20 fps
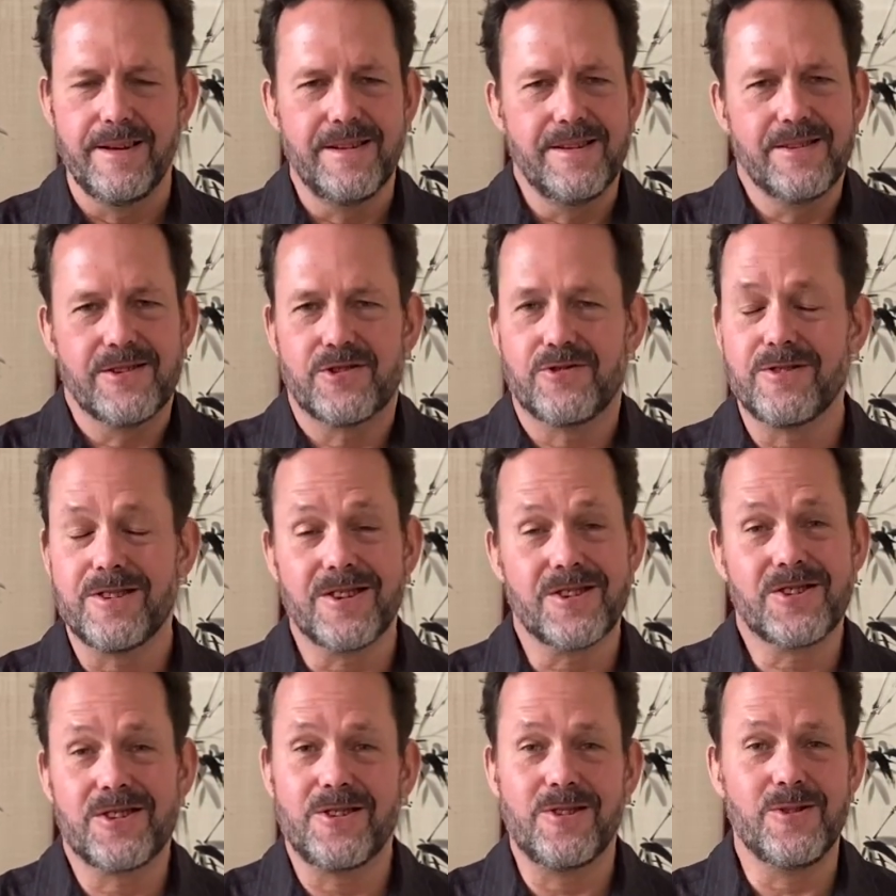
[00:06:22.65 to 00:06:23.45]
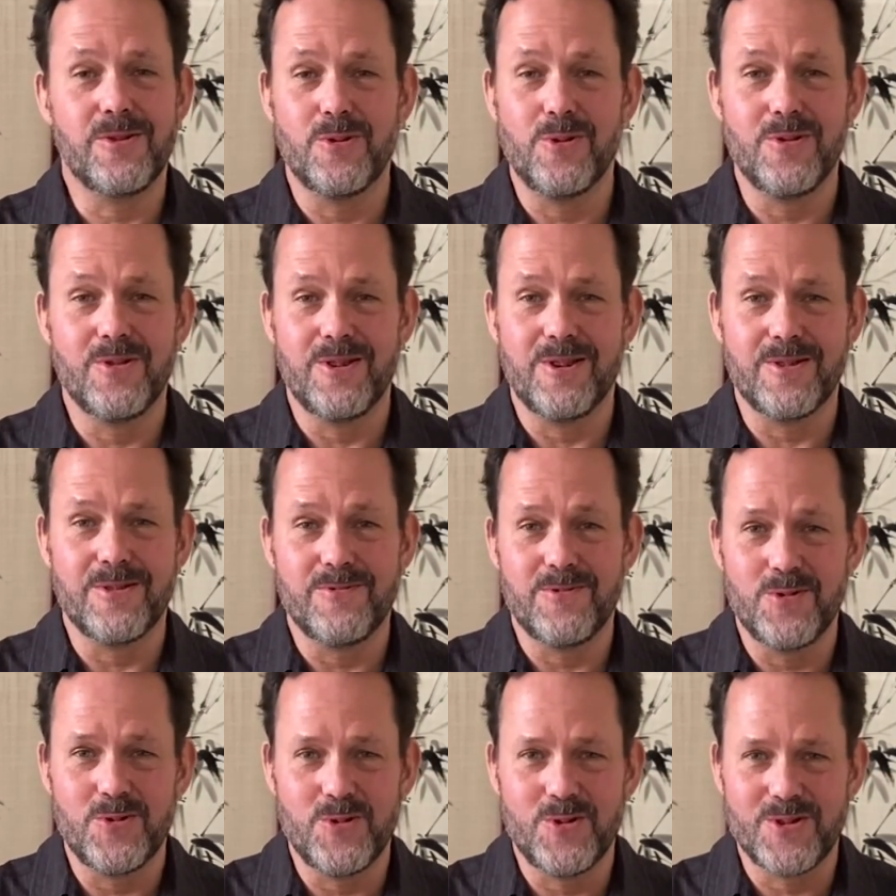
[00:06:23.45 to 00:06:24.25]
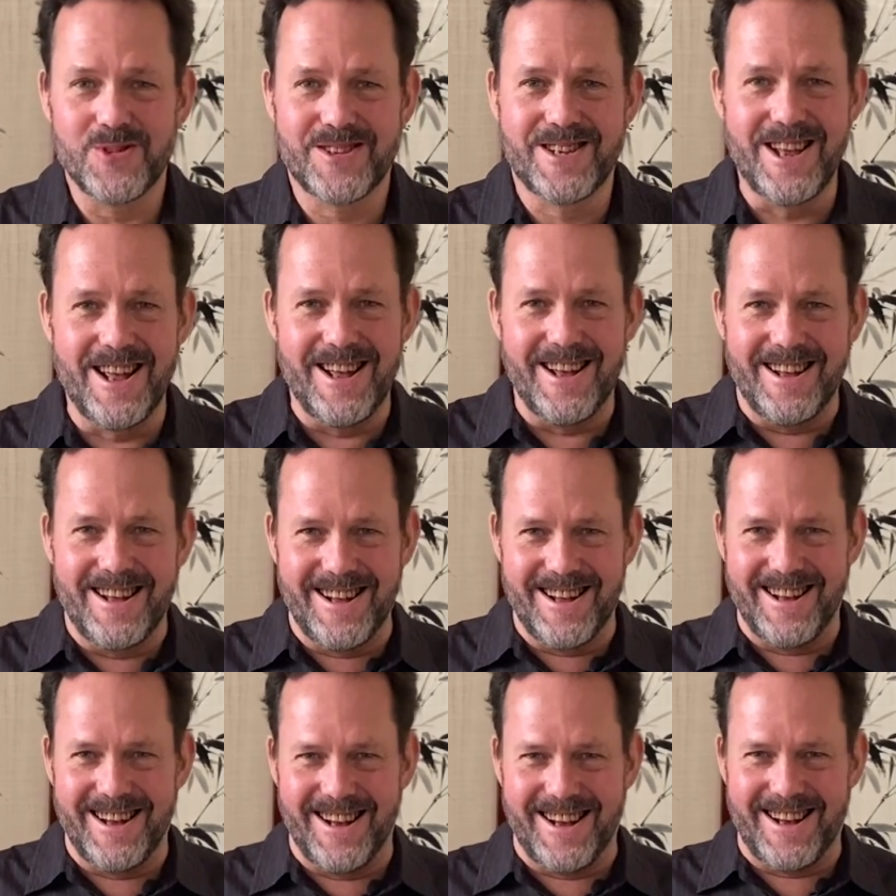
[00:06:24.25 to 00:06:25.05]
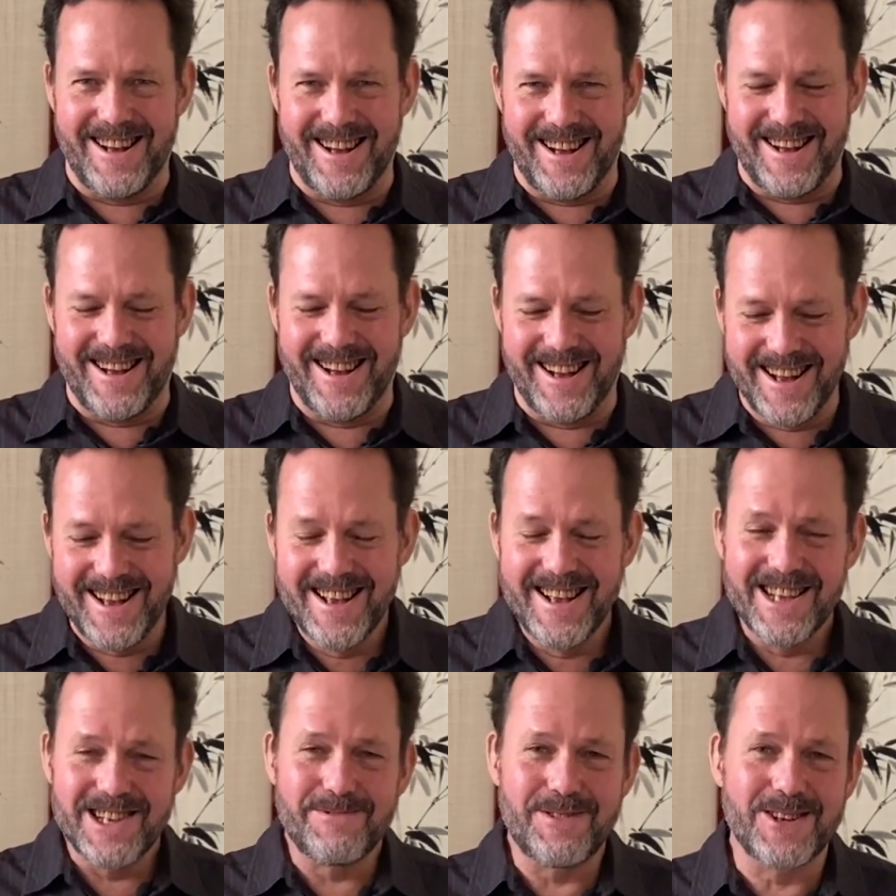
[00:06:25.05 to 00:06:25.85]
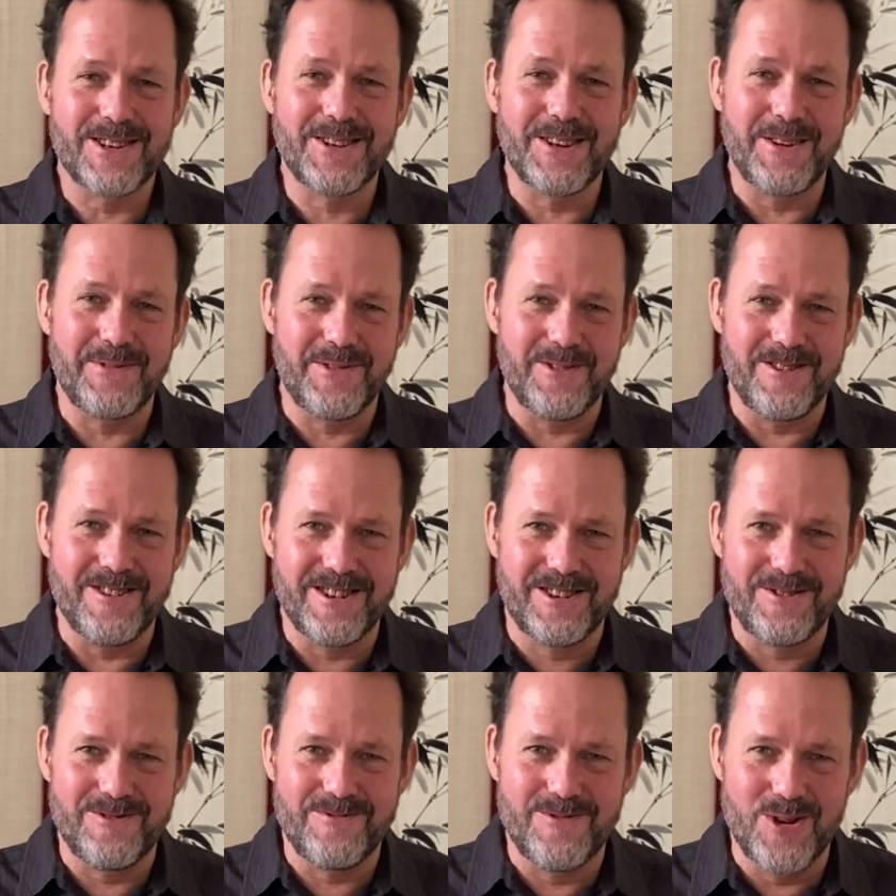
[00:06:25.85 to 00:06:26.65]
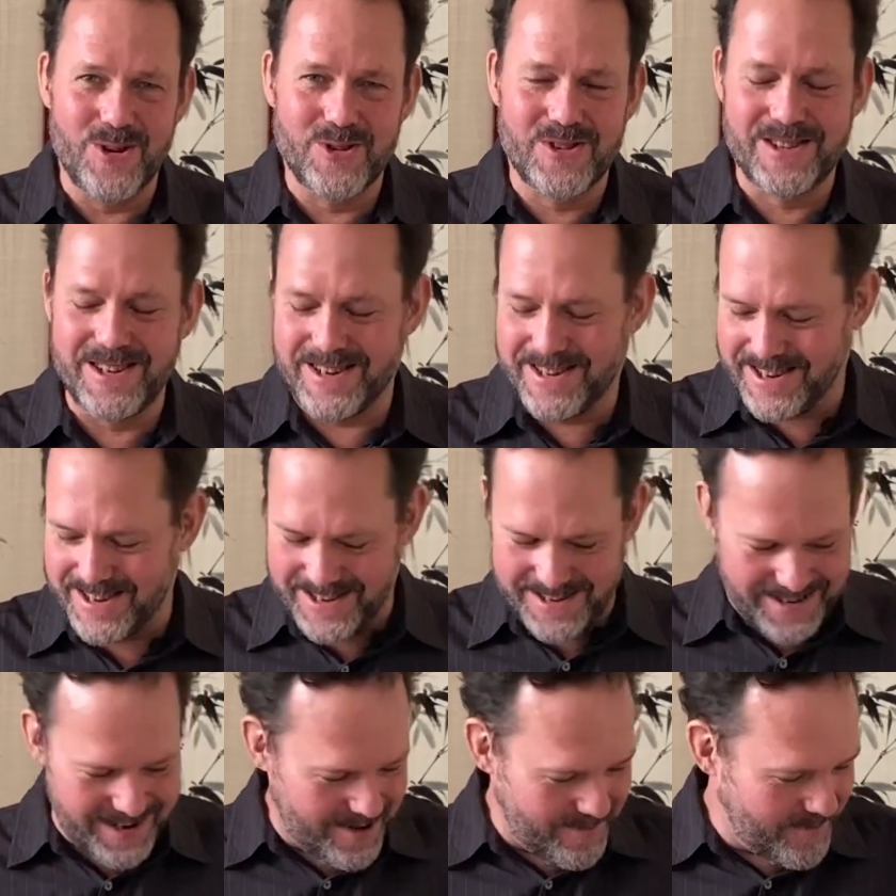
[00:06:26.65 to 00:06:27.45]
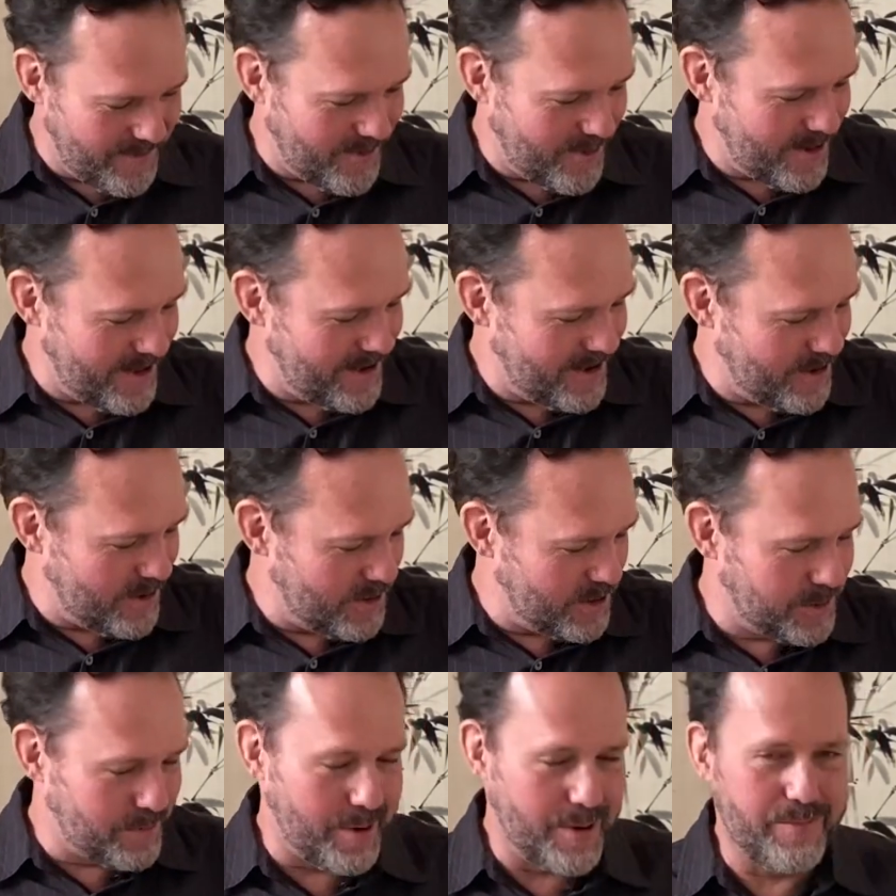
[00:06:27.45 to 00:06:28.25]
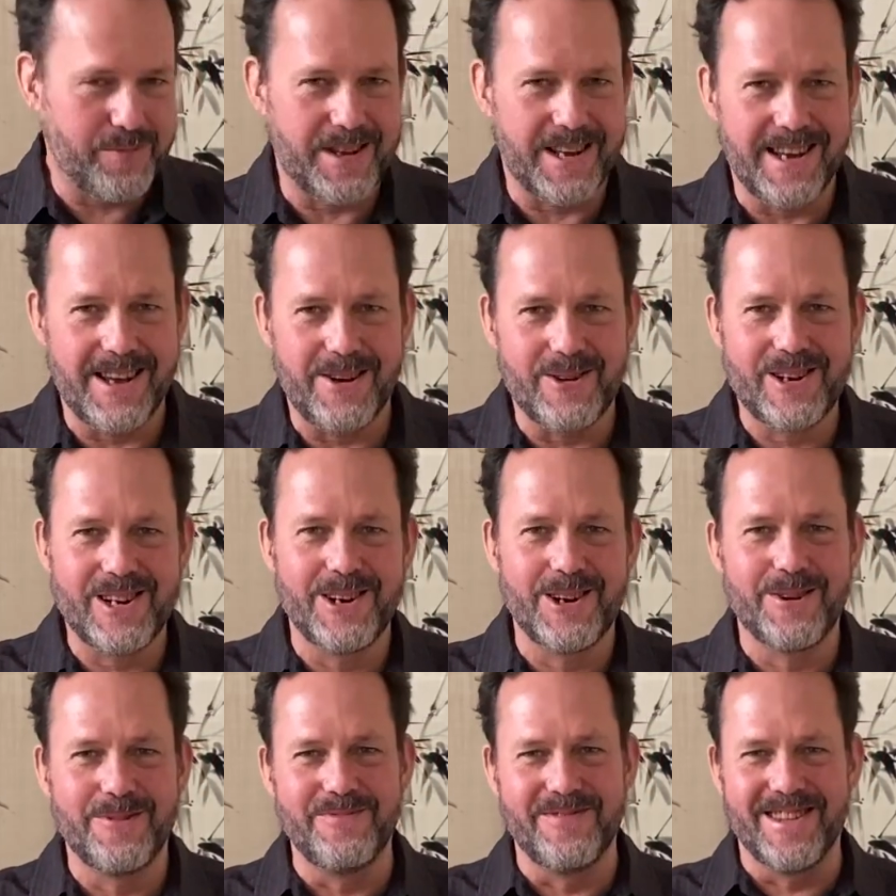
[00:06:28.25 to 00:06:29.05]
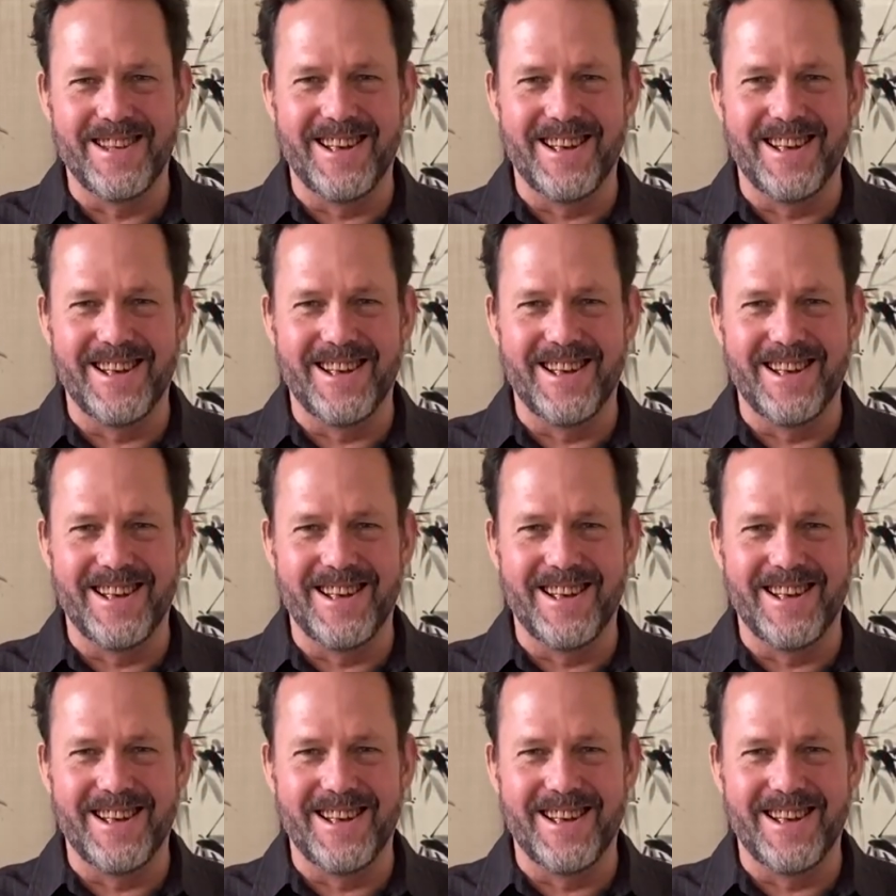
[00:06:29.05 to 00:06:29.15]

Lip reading: Traditional oolong rules. Especially if you're into roasted teas. I'm fully goosebumping out here.